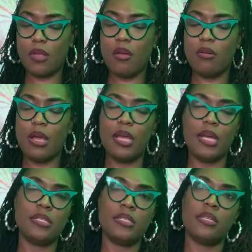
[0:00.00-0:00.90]
Okay,
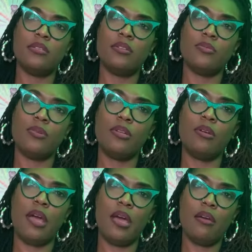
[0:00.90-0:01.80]
ancestors, what do
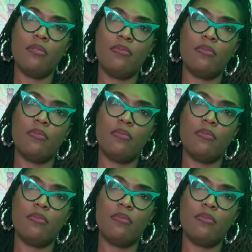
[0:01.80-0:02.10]
you have?